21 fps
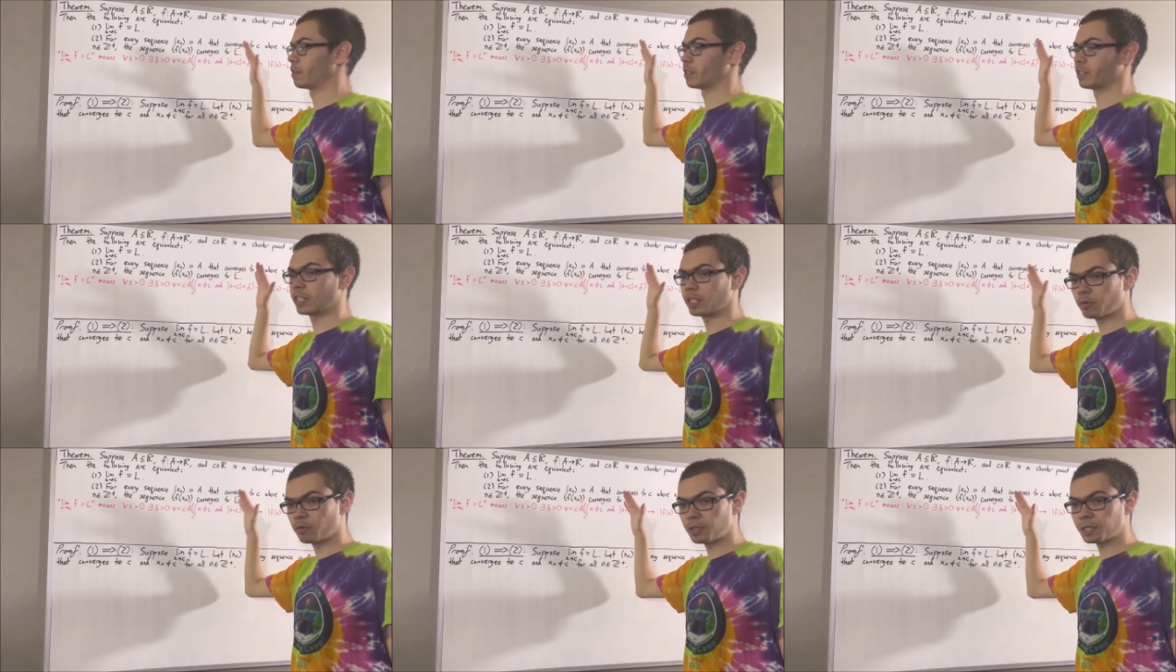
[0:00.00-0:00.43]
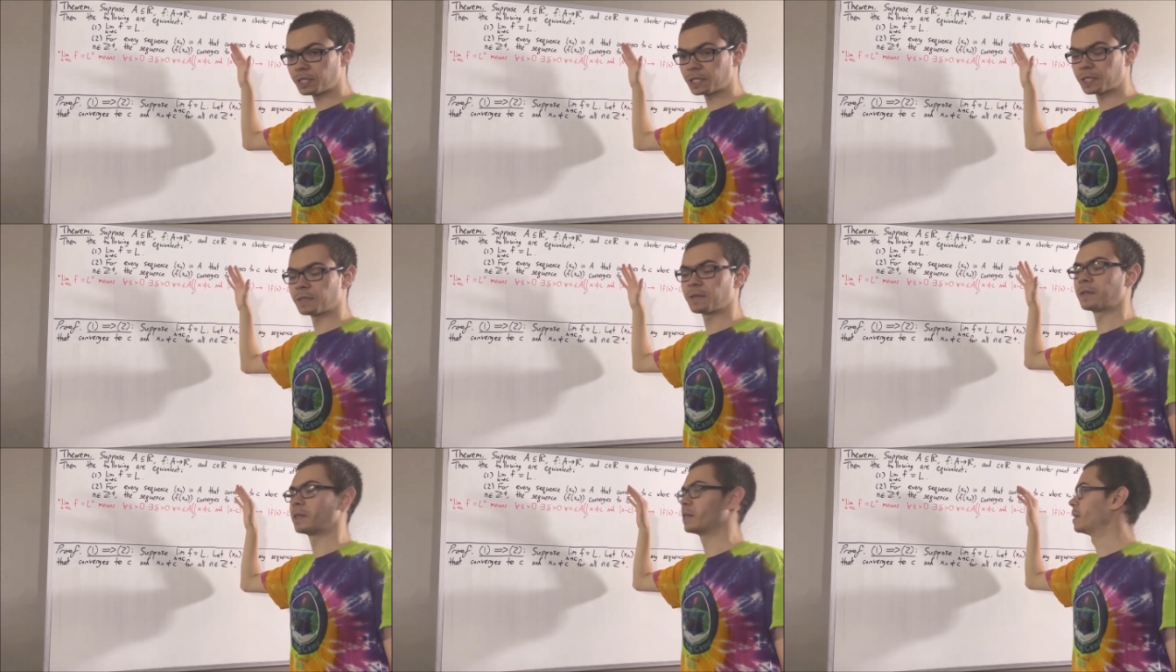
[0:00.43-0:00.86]
a
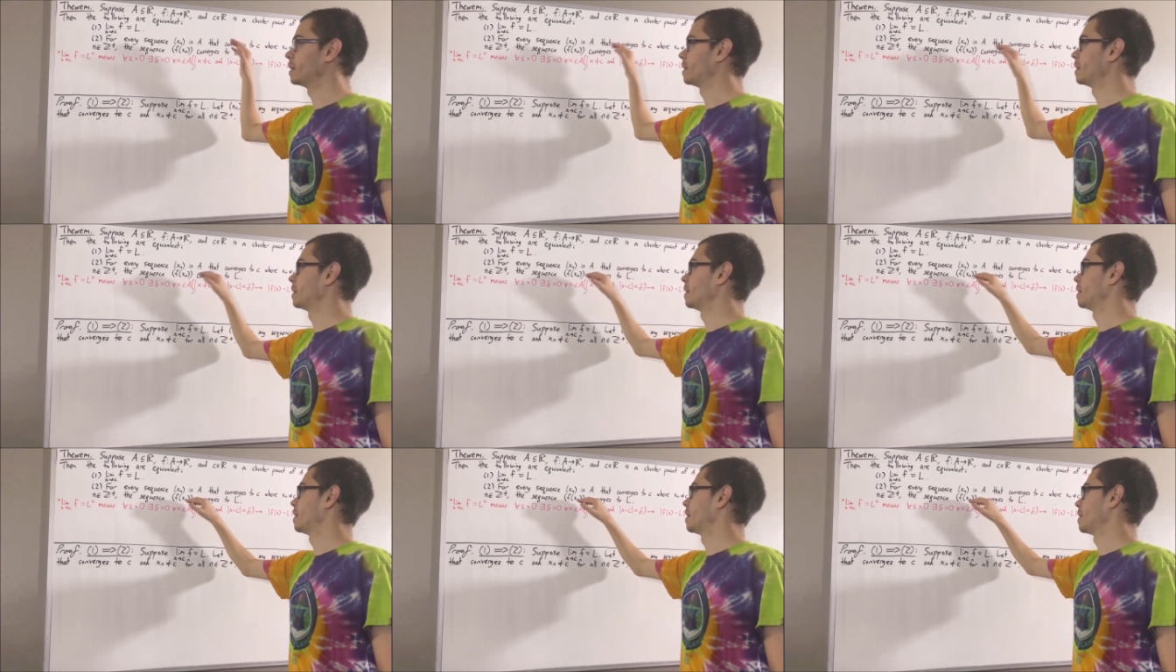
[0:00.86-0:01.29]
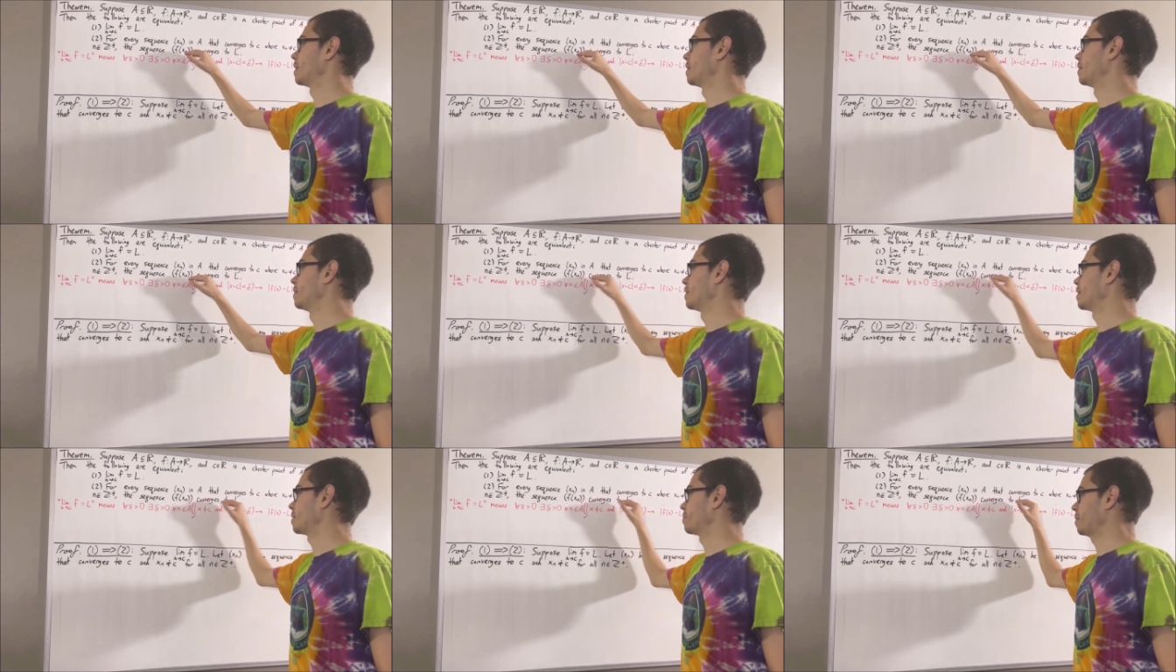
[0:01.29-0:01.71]
sequence,
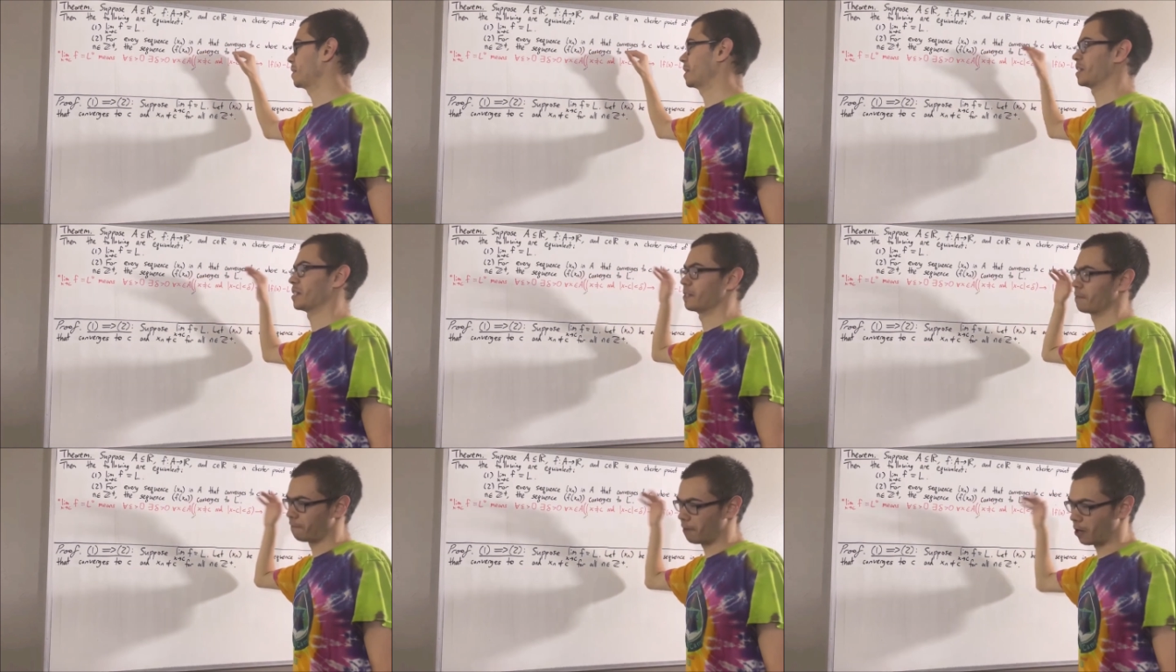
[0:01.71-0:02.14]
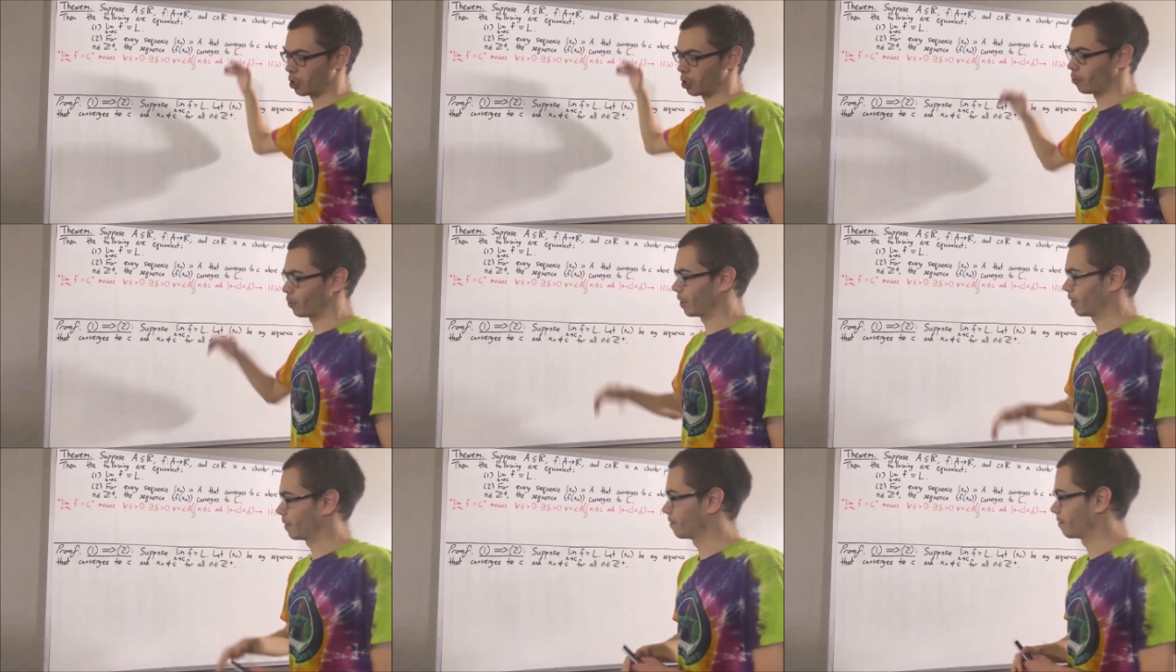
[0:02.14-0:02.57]
this means the
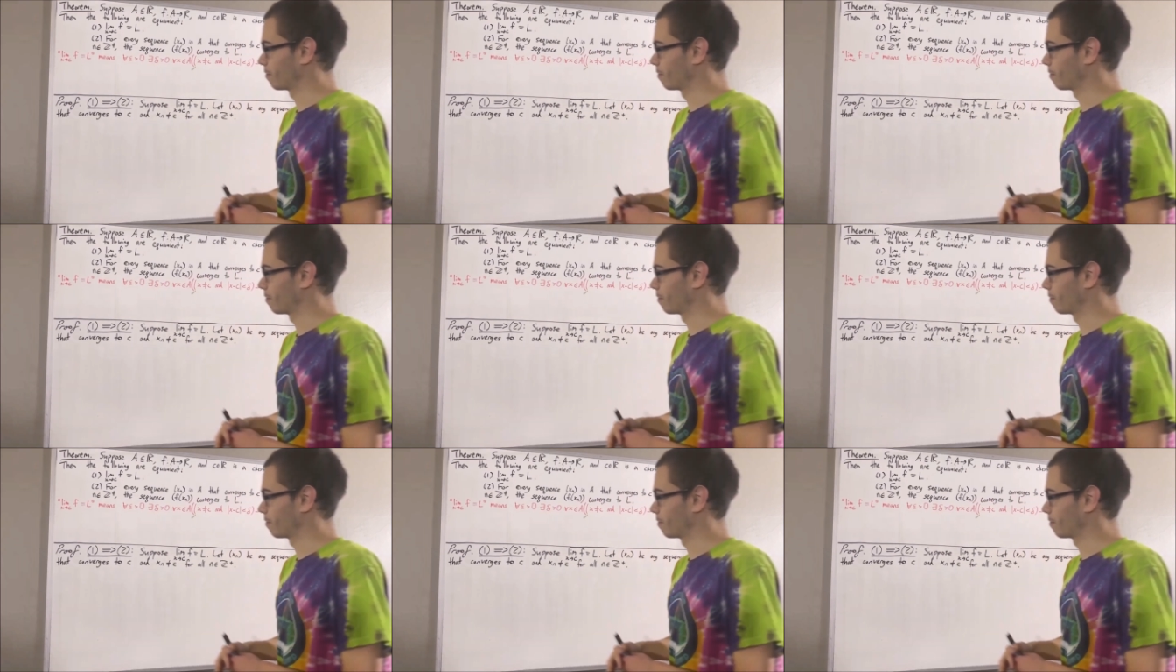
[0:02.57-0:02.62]
following.